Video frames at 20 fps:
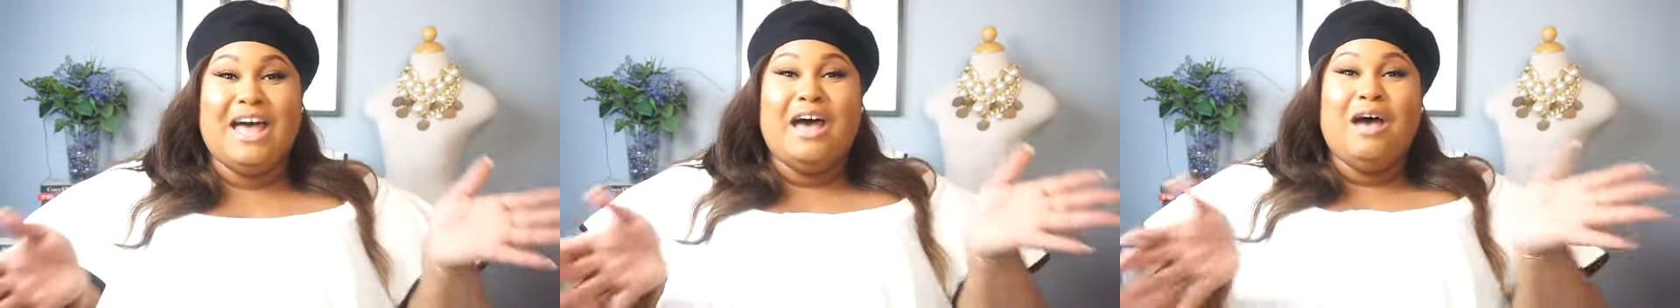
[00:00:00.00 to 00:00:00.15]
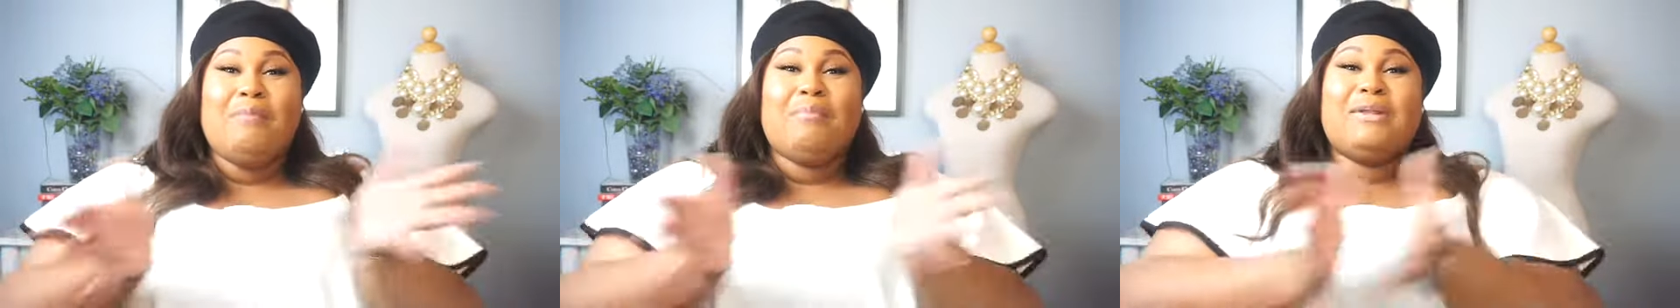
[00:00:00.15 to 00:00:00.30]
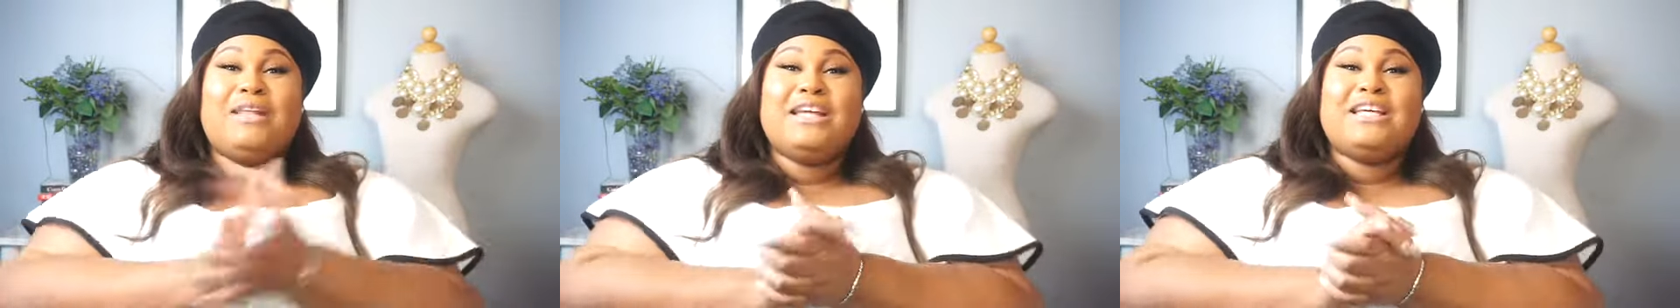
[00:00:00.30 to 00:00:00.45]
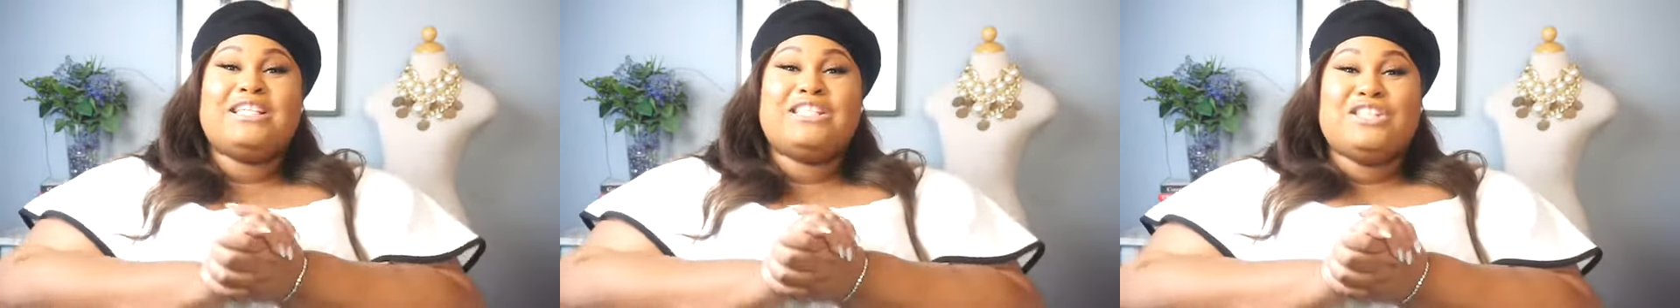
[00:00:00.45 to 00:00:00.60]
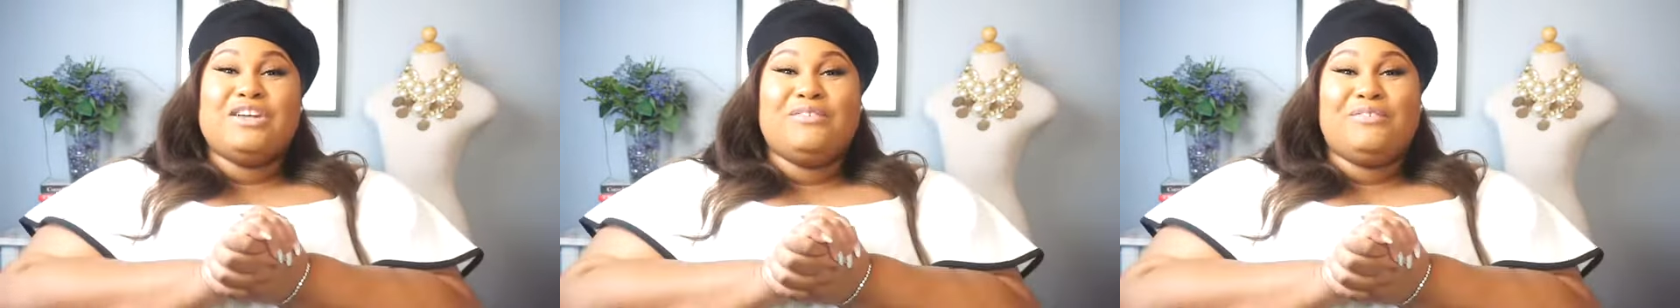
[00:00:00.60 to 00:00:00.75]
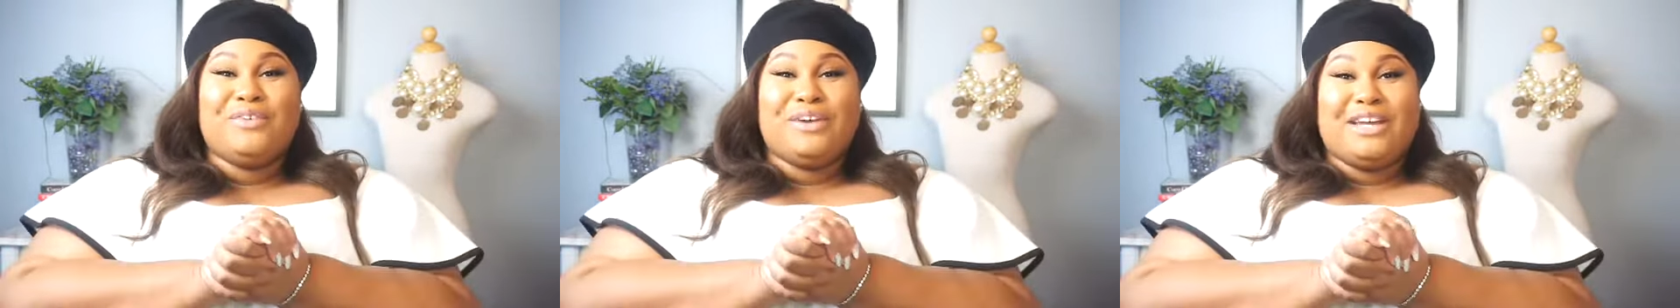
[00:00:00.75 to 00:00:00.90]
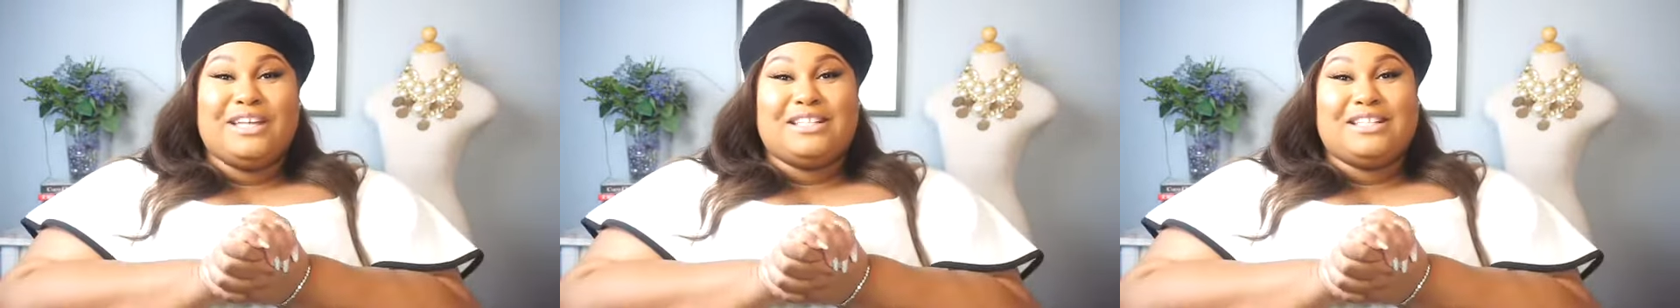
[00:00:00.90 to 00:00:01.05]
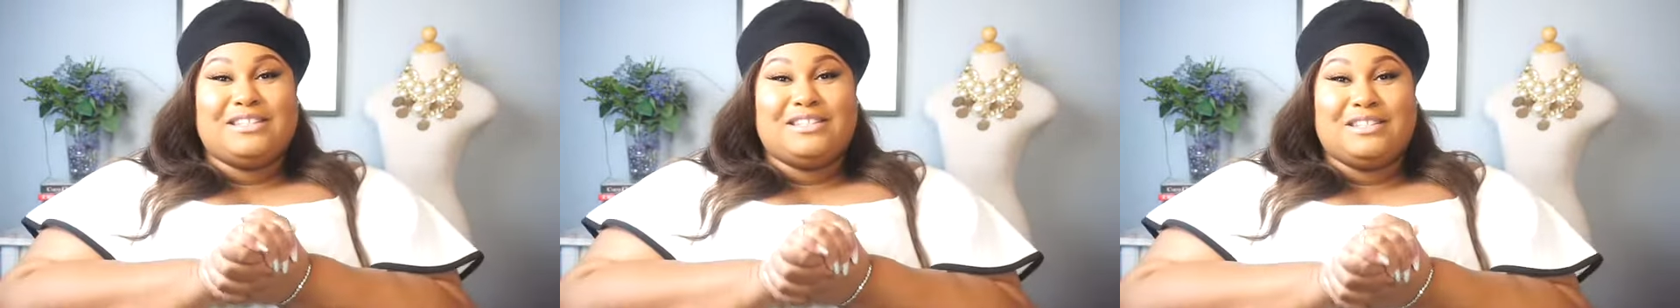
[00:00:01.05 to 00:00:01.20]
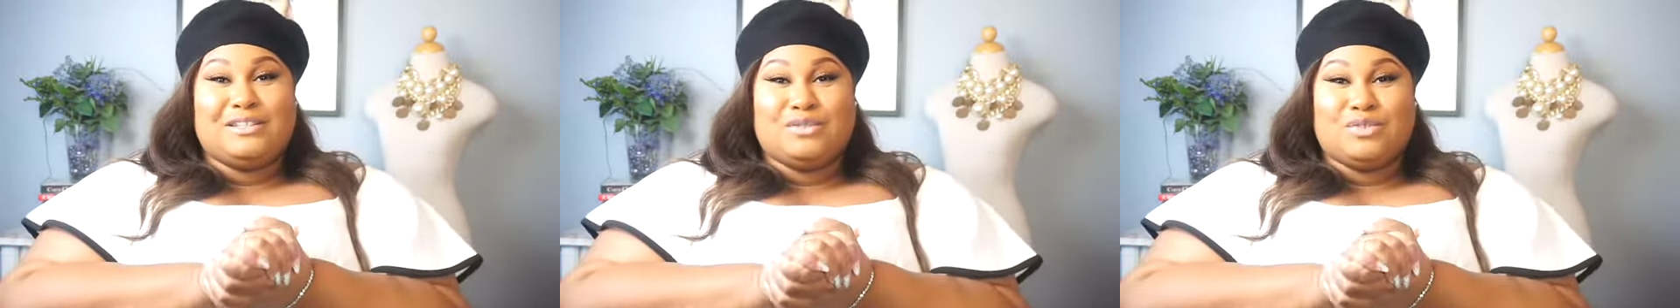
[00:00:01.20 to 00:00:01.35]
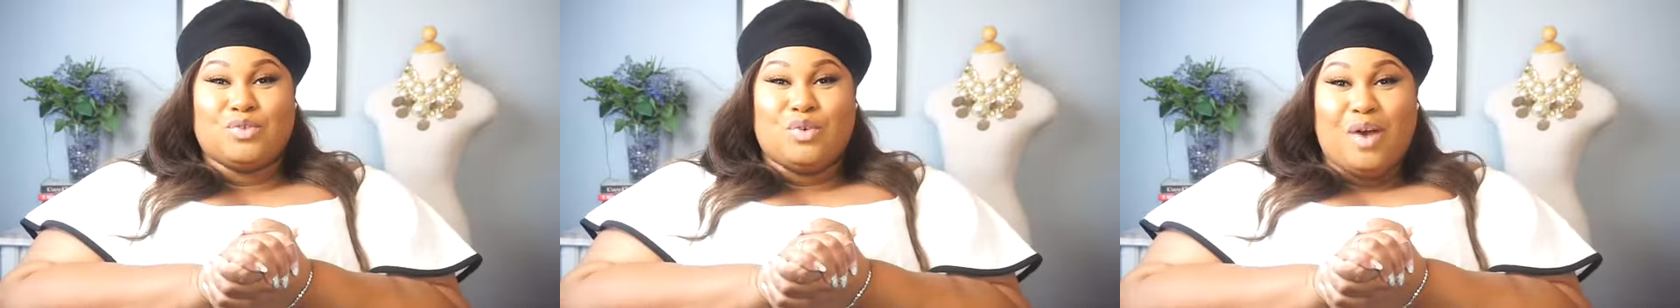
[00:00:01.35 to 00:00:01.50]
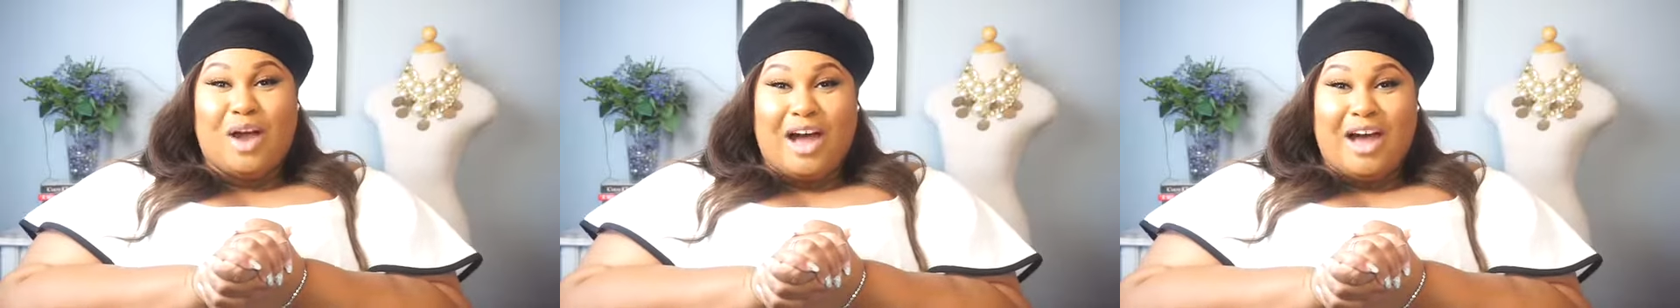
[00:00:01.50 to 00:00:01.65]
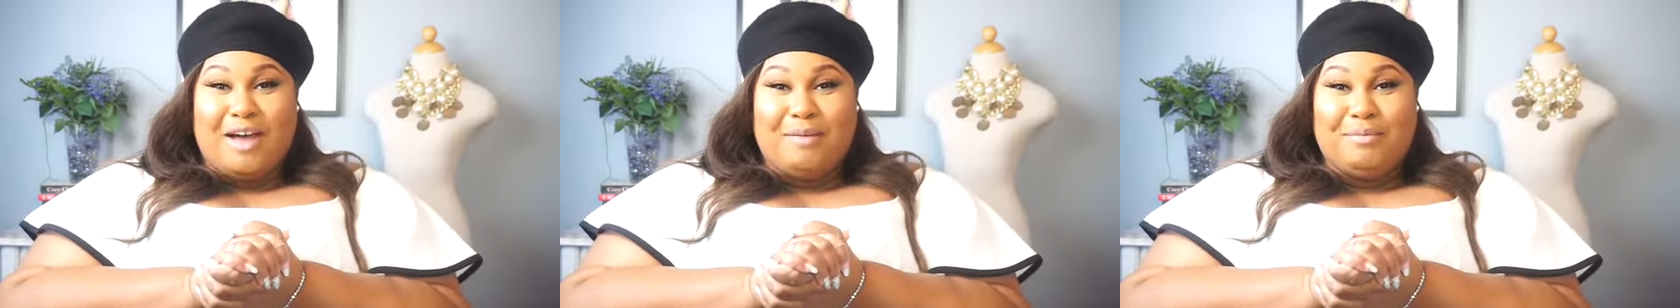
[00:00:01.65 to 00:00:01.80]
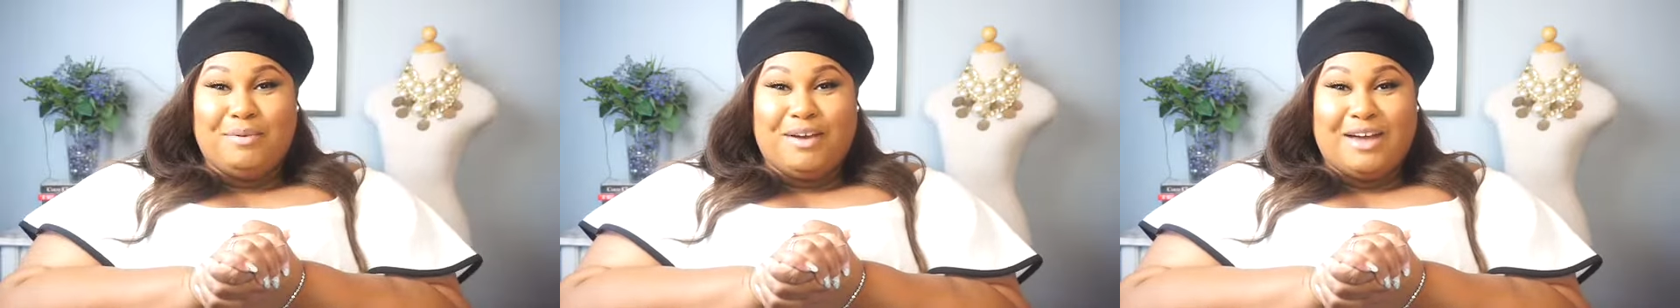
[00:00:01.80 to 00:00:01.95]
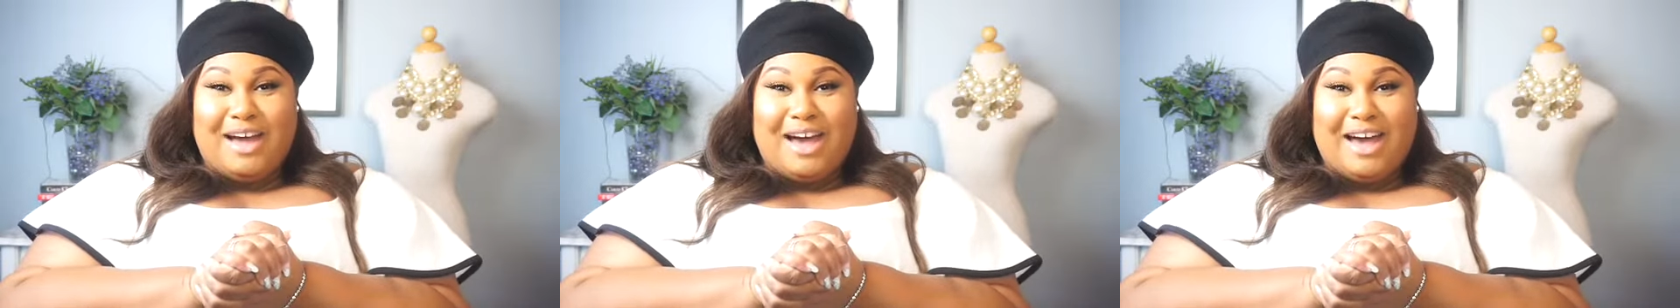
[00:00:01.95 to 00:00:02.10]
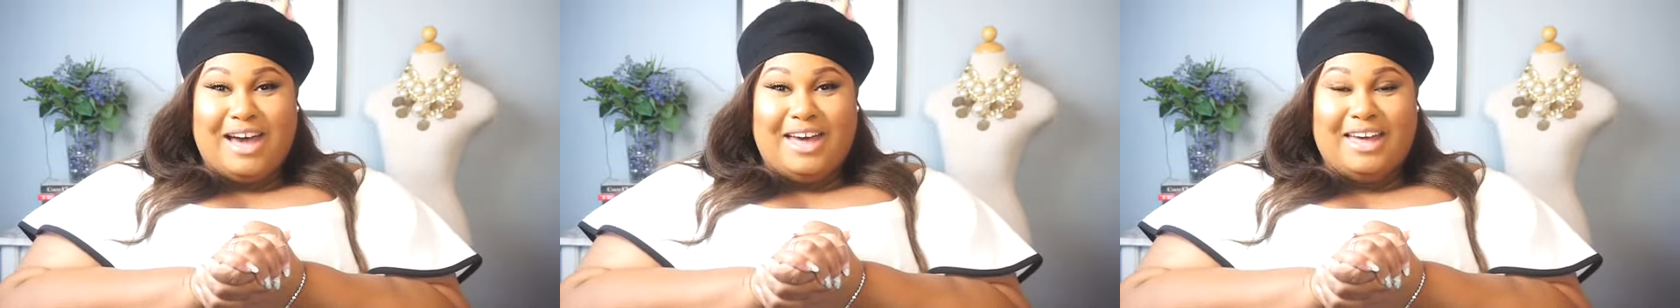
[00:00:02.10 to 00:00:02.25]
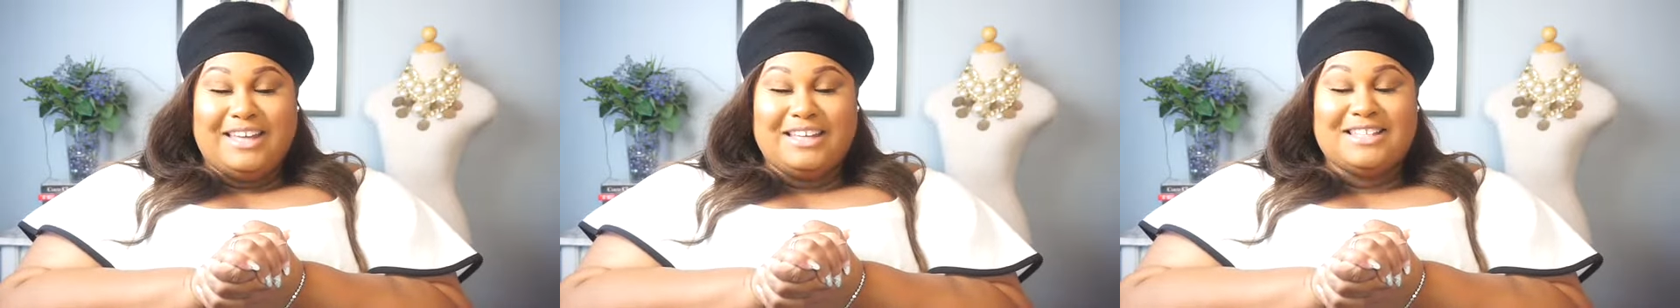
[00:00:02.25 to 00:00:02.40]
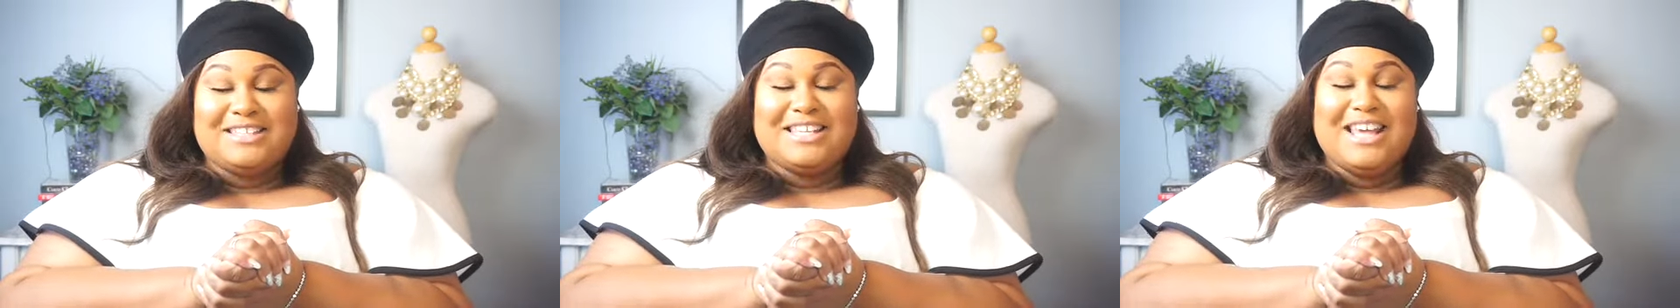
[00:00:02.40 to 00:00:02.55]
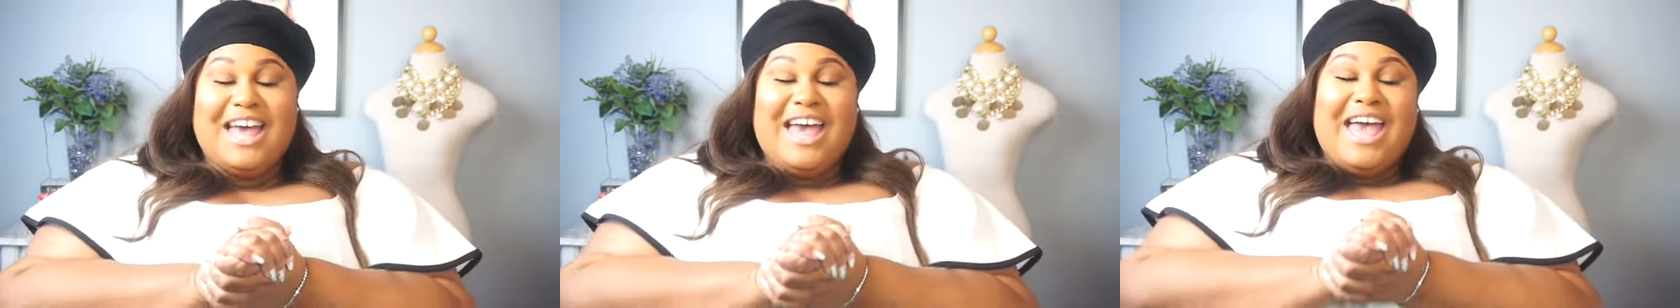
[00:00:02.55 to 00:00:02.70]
Please don't forget to subscribe, you guys,